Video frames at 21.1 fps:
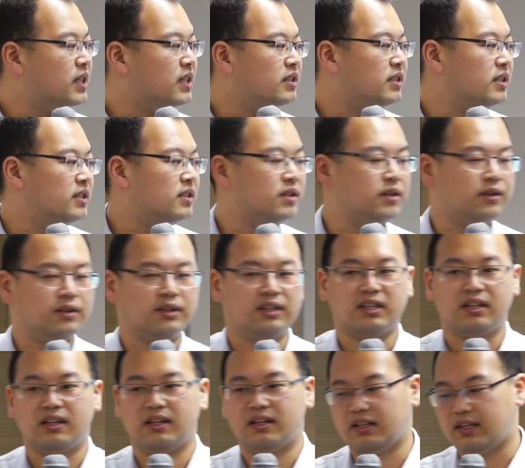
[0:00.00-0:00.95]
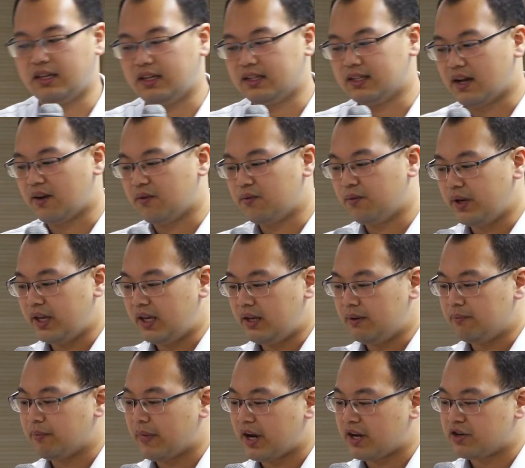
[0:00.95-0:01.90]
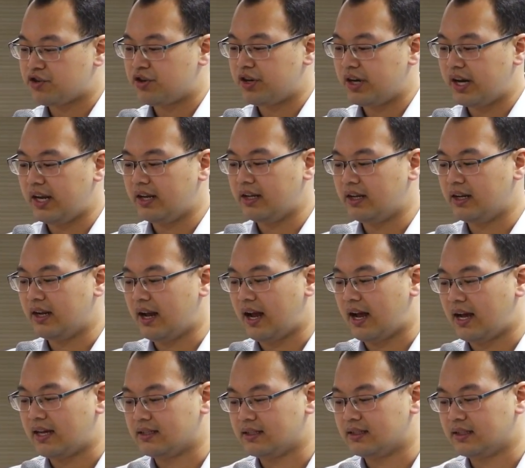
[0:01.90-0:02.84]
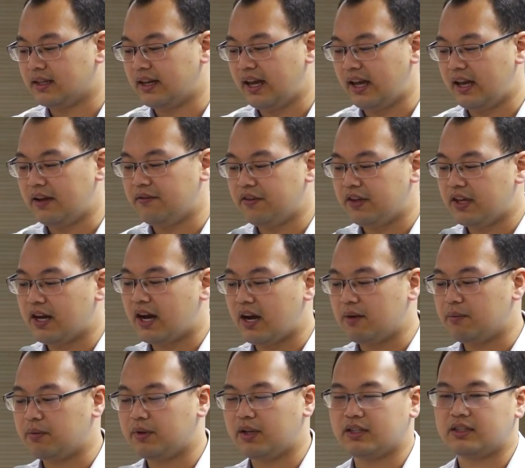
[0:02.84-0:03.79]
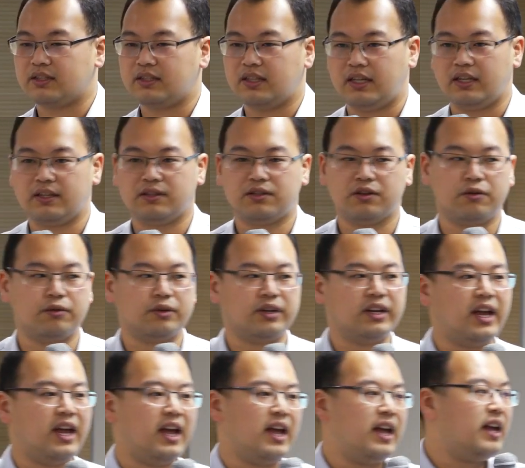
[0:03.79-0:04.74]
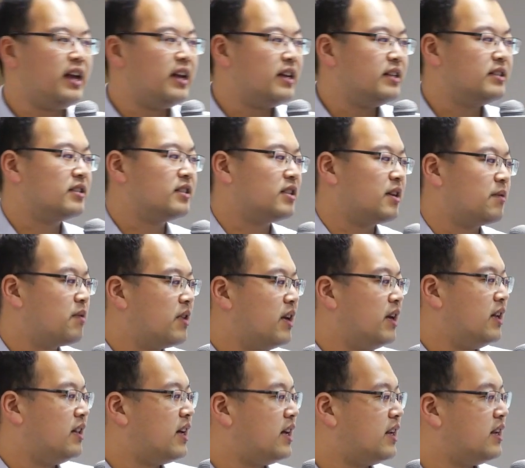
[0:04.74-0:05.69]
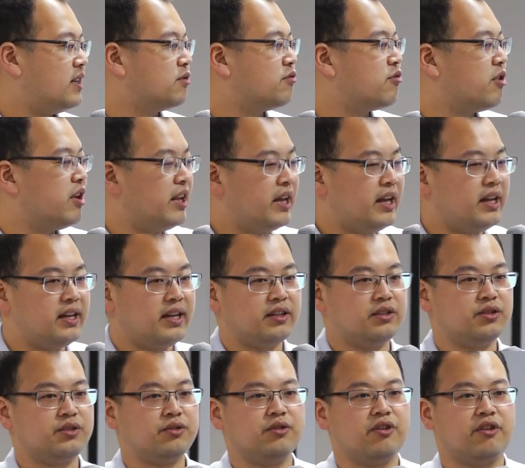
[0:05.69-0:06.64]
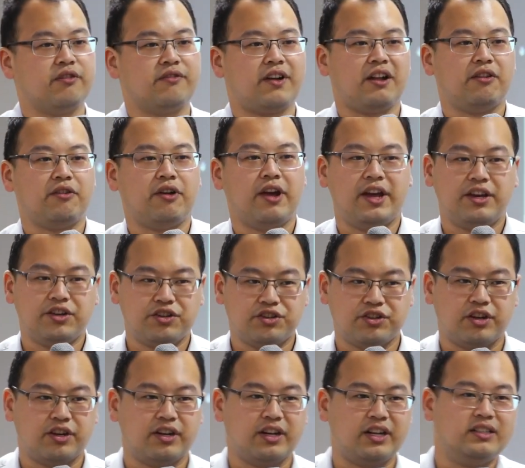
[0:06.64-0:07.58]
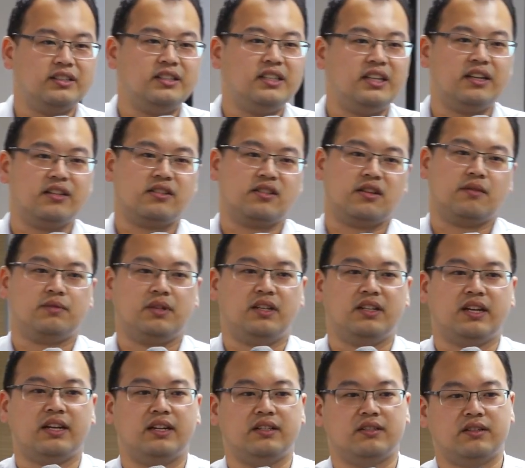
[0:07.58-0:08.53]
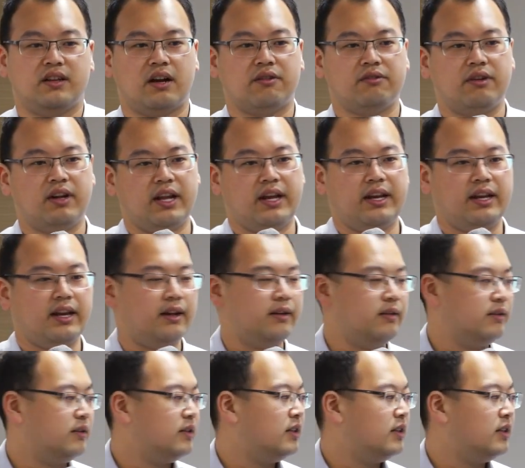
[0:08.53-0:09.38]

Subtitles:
a disutility that we measured it as KVI plus D. So K is something that is related to your valuation, and D is something that is not related.